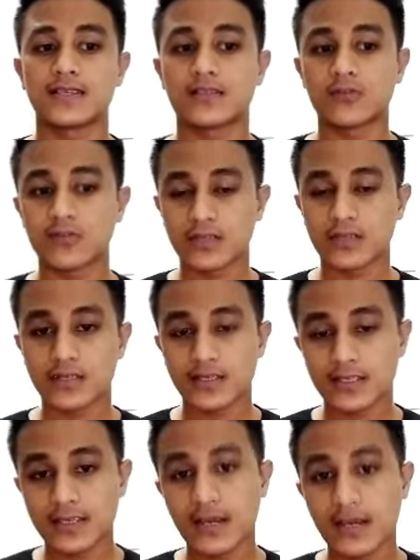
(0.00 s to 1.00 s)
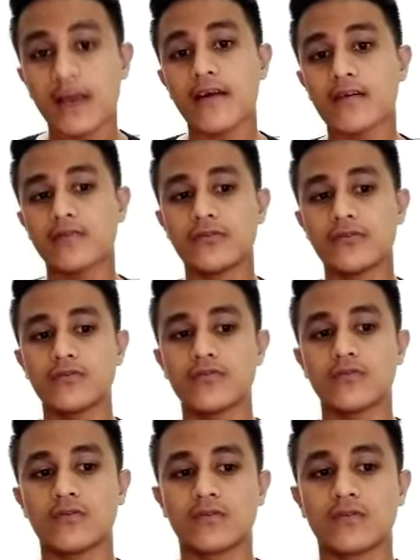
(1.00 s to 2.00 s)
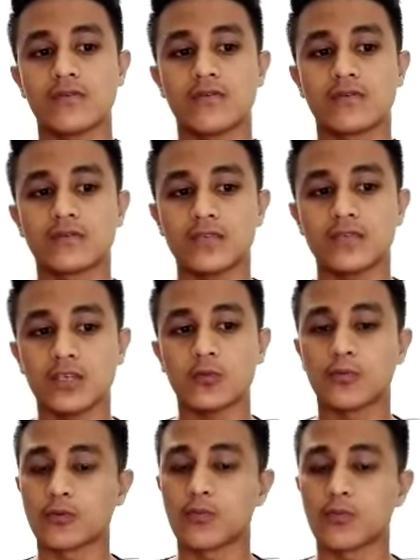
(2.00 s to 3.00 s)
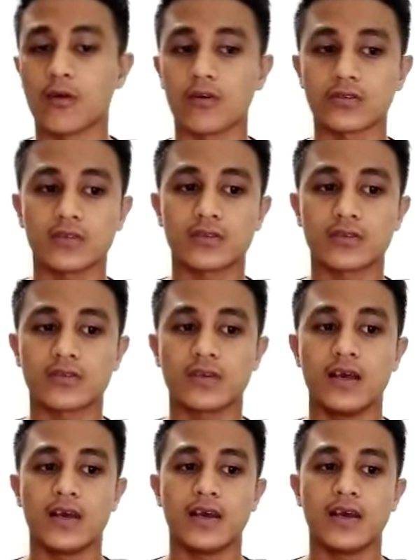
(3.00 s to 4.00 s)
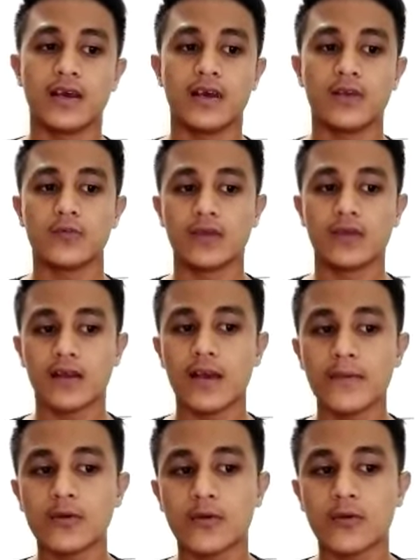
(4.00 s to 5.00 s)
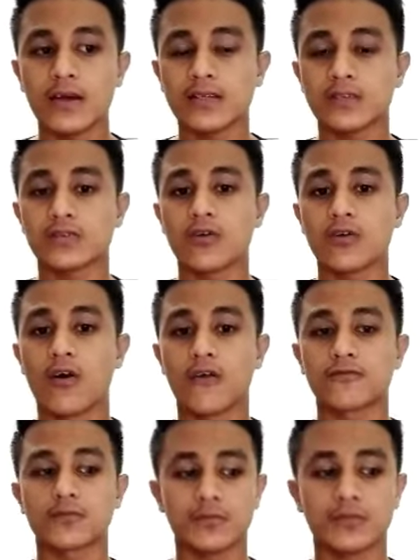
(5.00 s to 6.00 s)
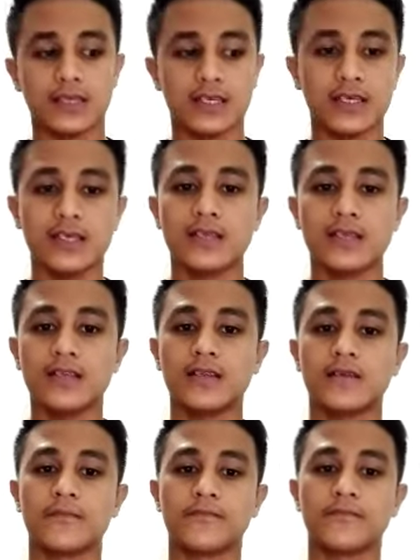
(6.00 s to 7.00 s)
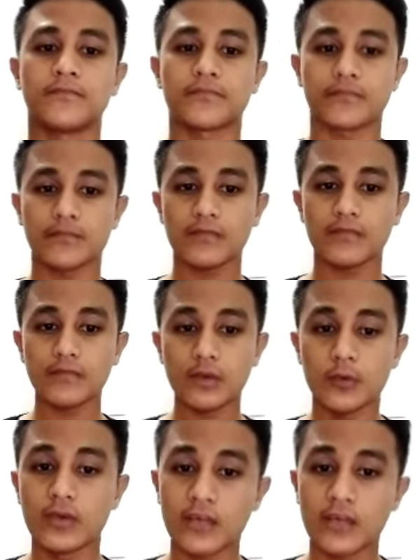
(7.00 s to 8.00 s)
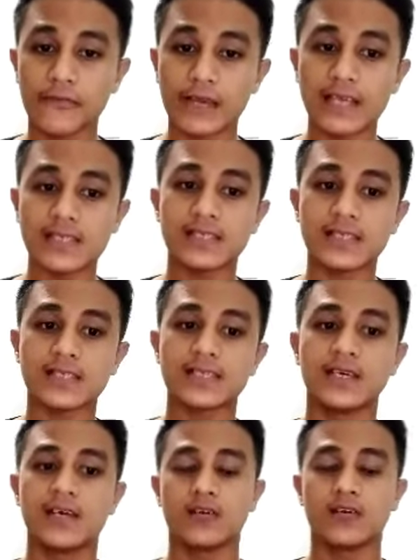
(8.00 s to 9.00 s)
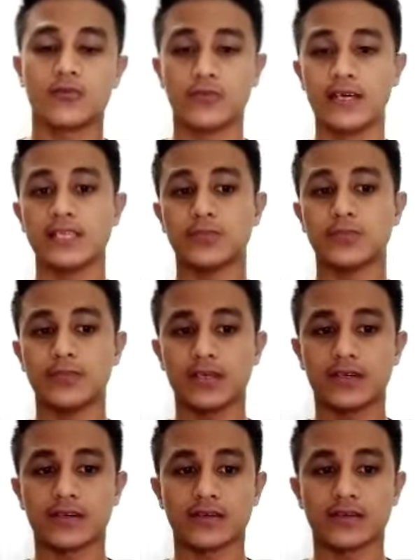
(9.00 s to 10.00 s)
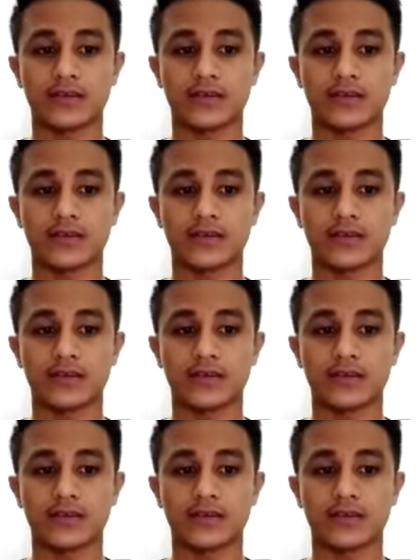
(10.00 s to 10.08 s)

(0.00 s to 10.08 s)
to carry you its purpose, and we label ways of speaking. We reference to their speaker.